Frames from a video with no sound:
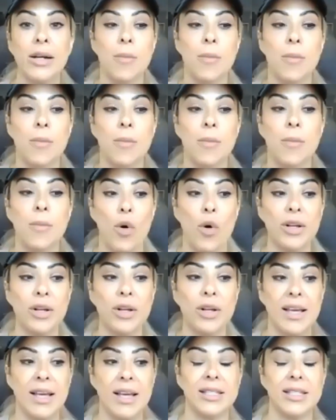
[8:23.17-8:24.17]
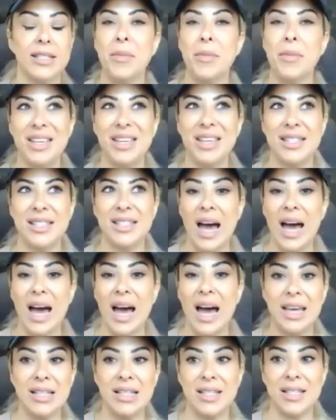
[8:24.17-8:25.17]
before, like some of these
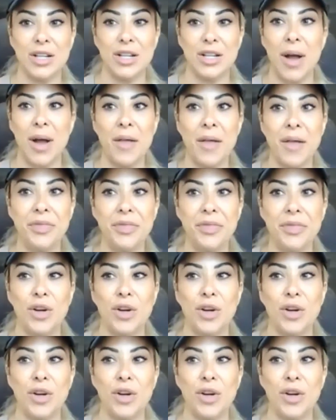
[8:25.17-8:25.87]
diets that are out there,